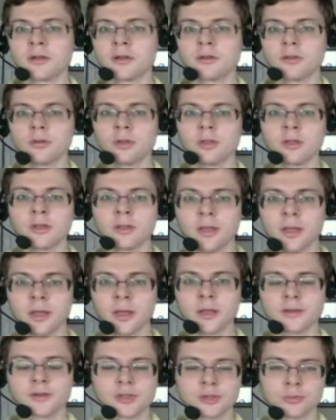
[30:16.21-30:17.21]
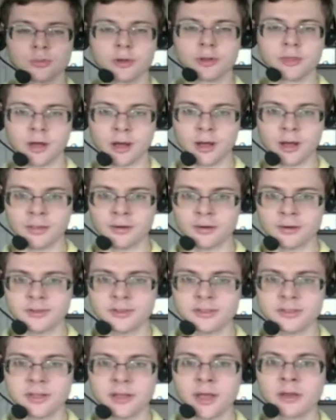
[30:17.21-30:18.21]
to engage with
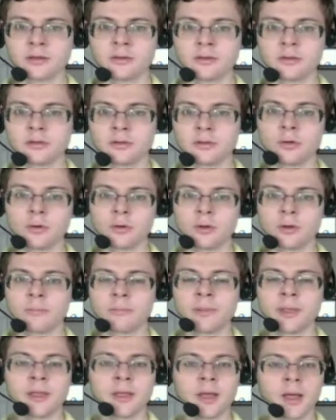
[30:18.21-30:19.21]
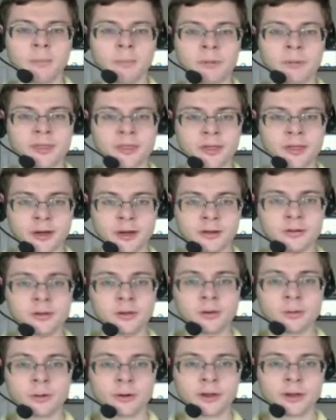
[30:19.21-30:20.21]
others and to be empathetic
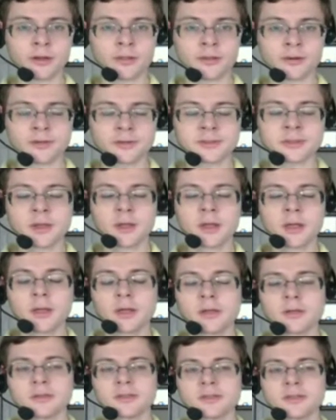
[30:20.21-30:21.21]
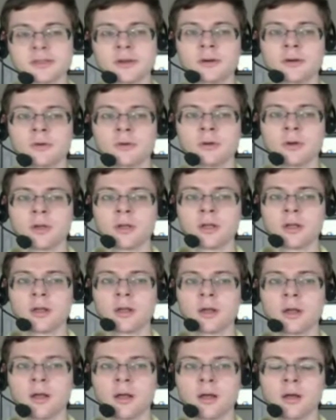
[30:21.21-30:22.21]
toward others. So
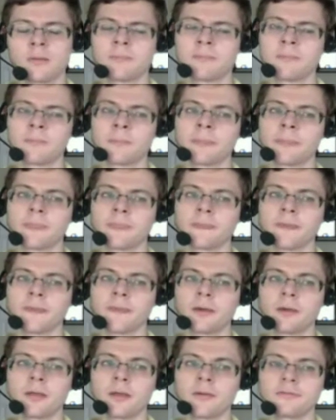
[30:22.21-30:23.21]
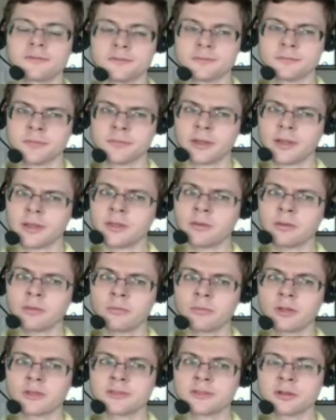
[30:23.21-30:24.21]
if anyone
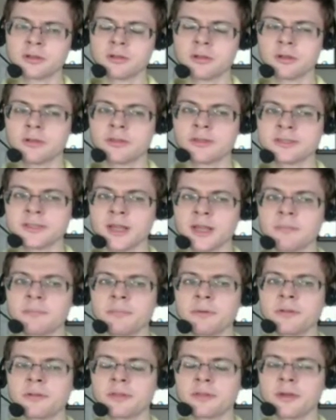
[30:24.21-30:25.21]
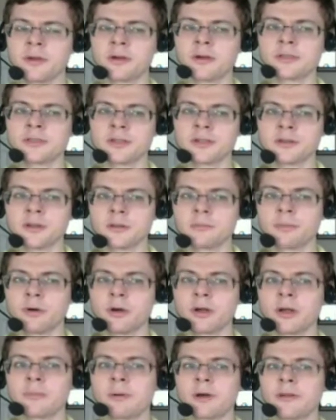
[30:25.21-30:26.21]
wants to look this up, there's a good
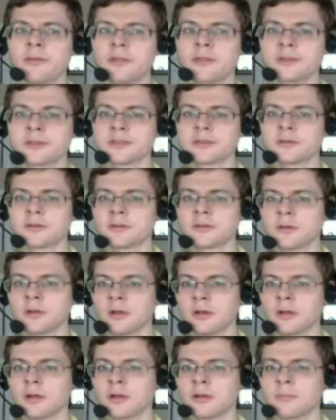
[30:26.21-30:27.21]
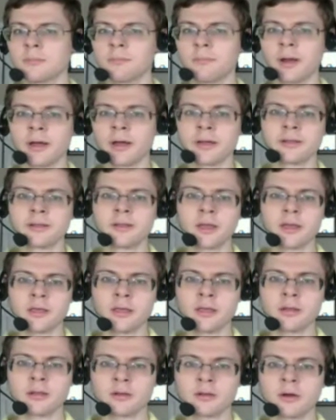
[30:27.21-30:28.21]
book about this by
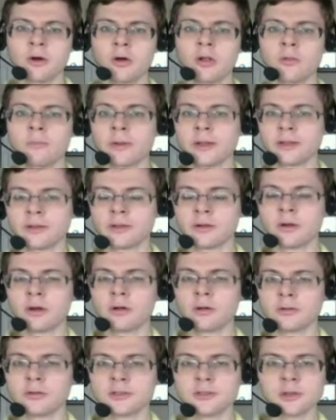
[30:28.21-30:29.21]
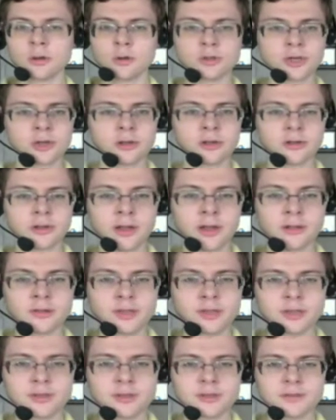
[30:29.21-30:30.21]
Daniel Goleman called Social
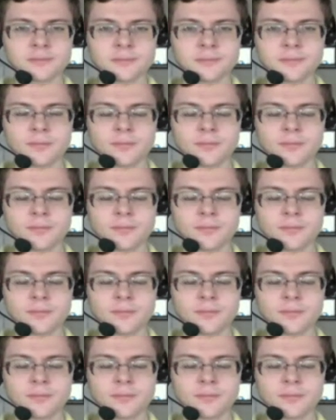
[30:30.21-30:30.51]
Intelligence.